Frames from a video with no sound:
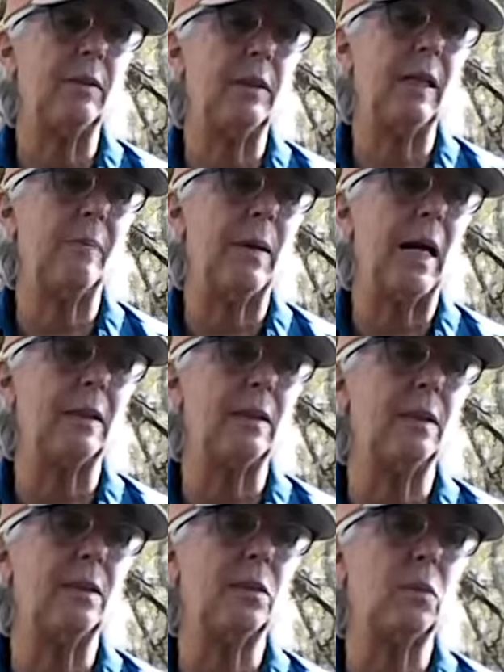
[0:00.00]
to get back to
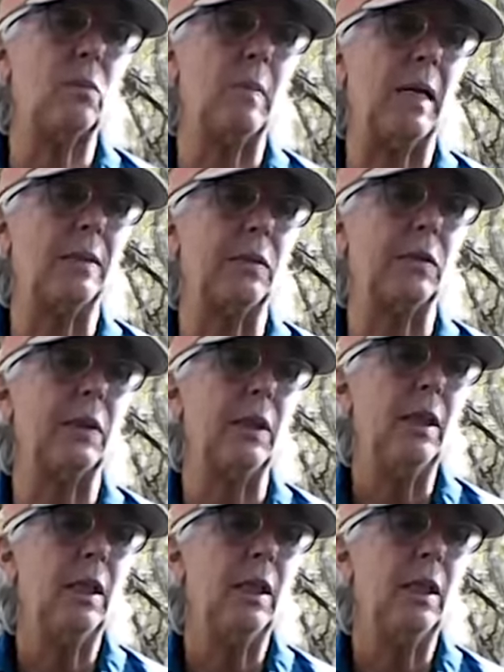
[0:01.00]
the schoolmaster,